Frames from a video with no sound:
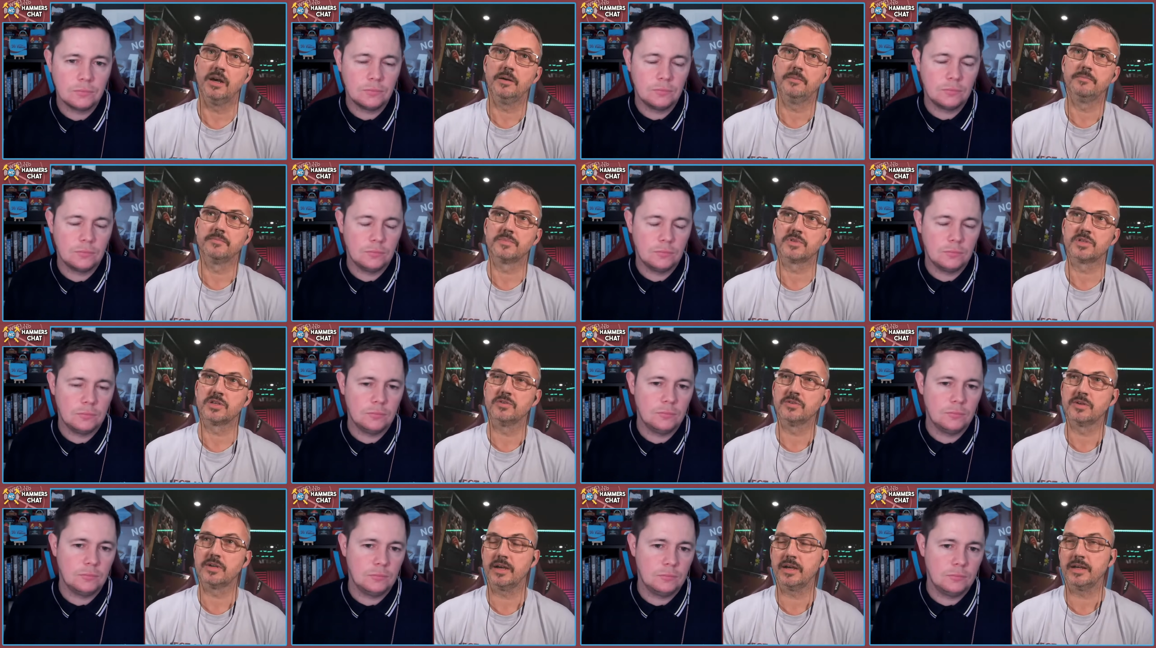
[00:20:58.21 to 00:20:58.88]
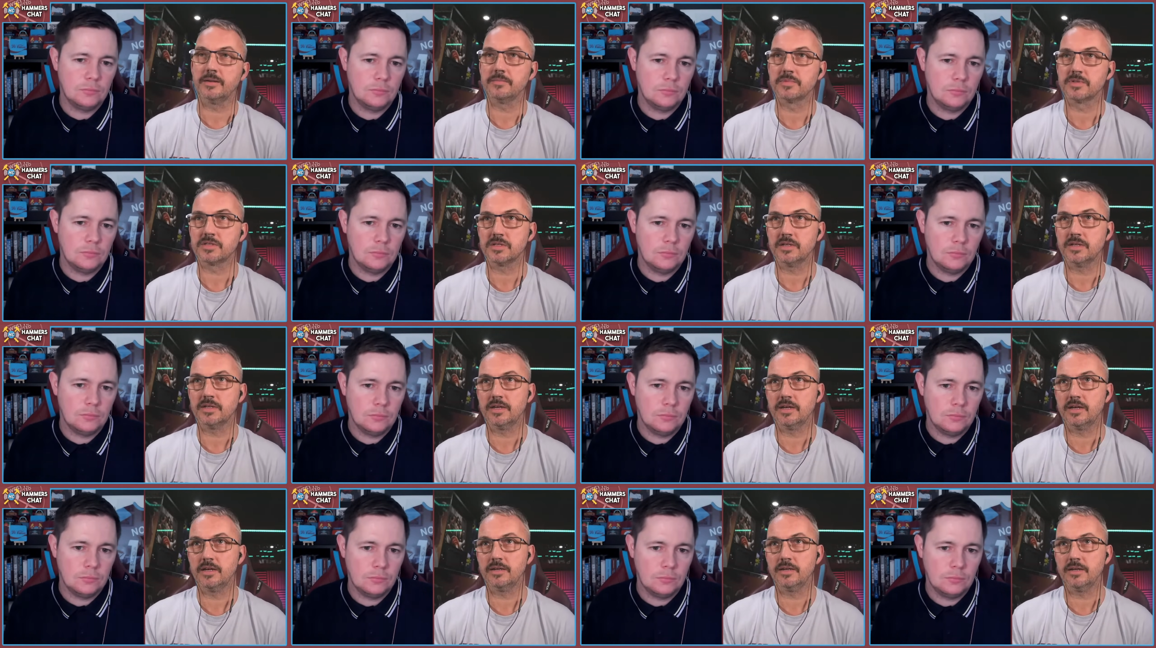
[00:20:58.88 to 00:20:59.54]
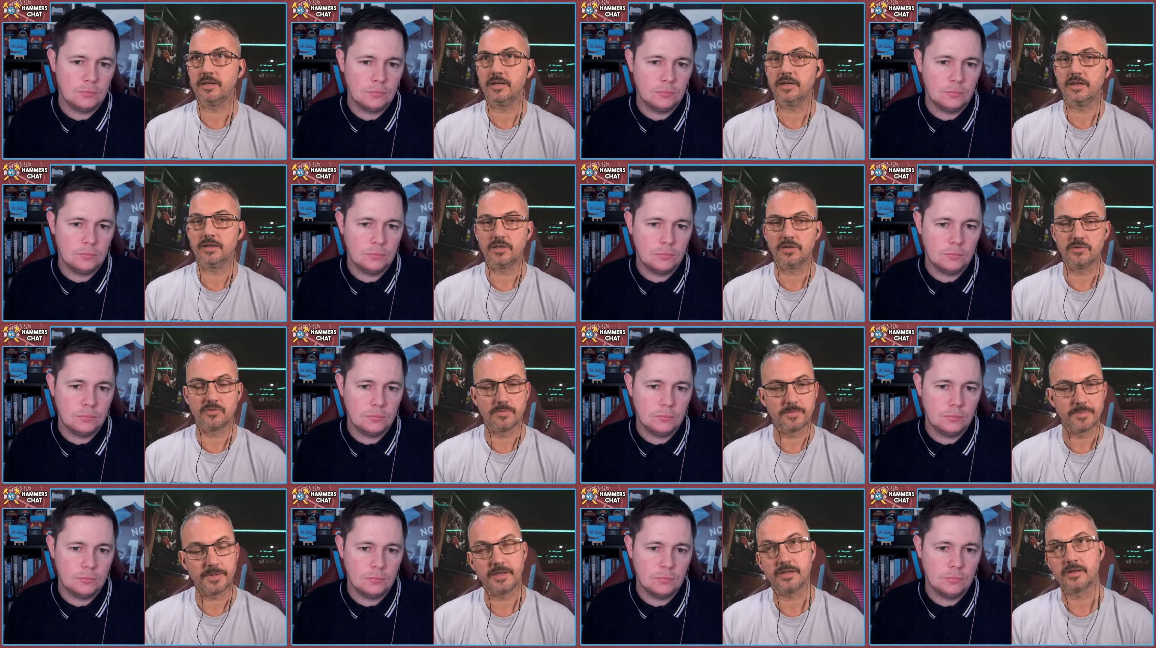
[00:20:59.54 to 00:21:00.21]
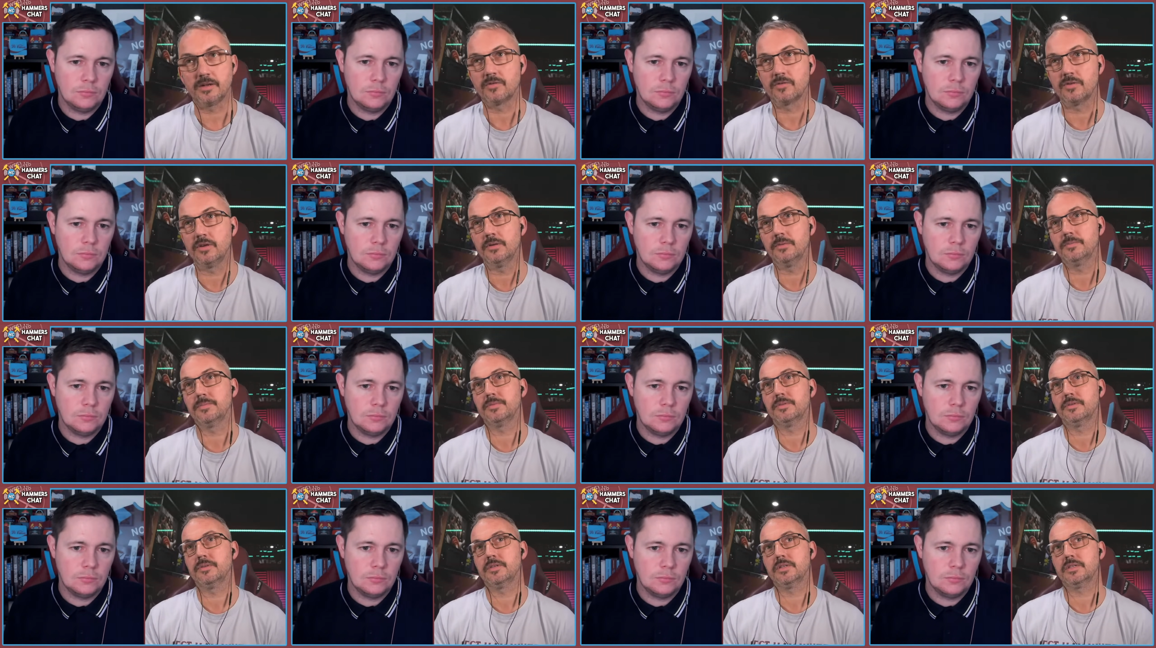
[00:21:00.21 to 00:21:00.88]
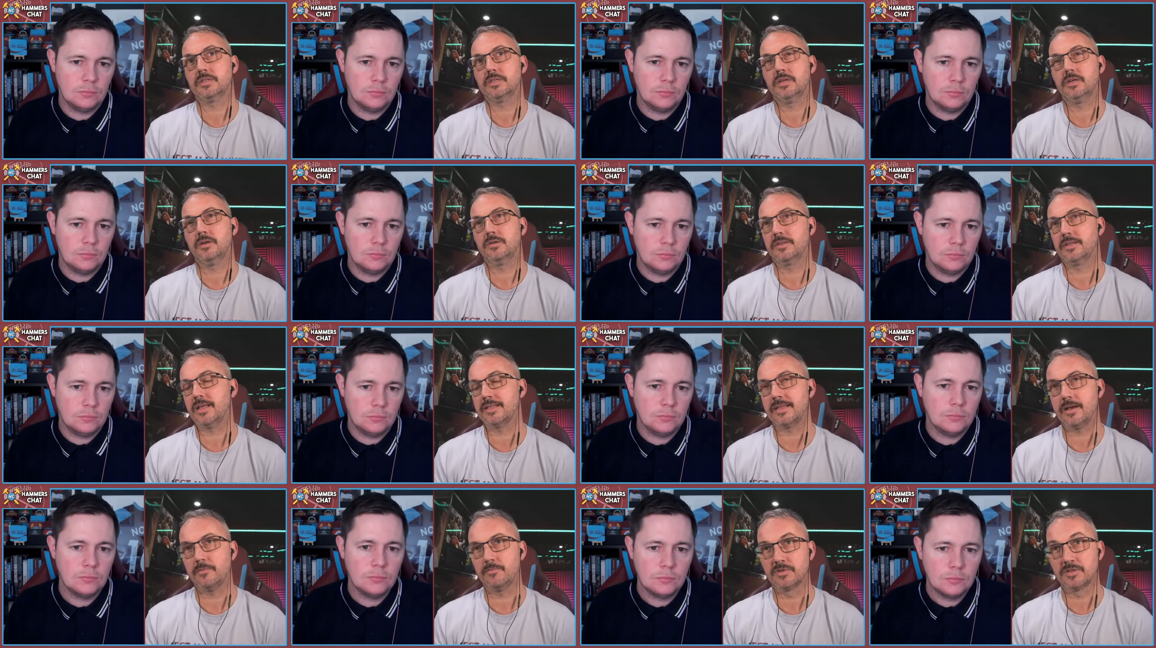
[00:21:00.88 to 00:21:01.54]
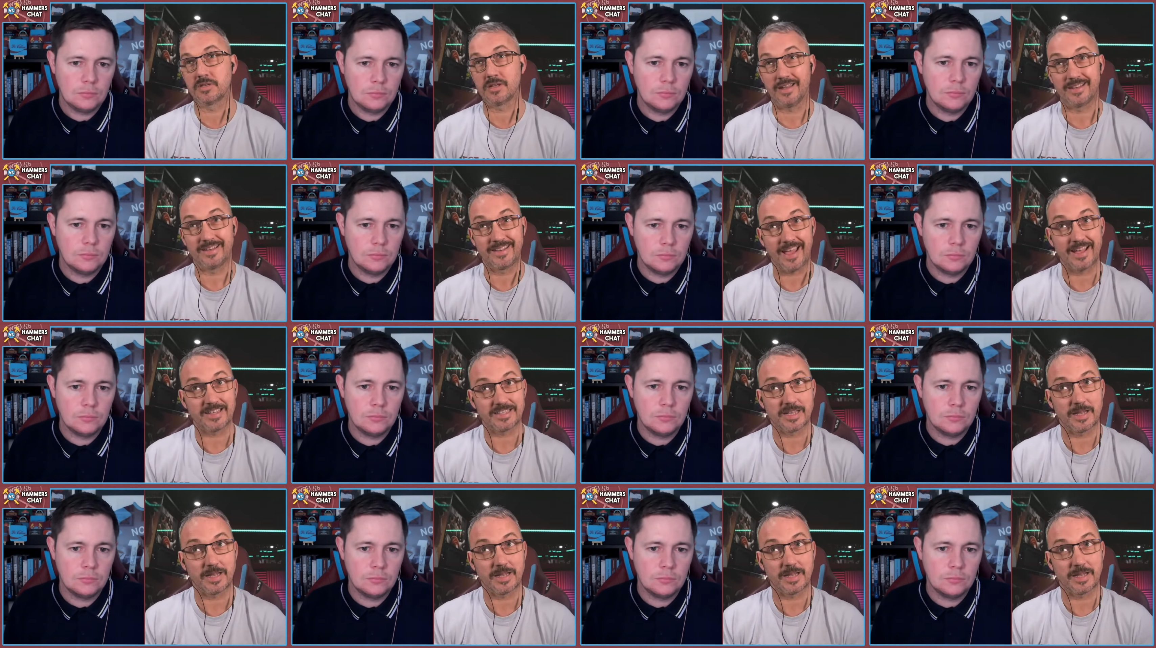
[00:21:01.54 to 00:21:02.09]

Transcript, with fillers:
Speaker 1: 2 games in our European group. So that was, and that's our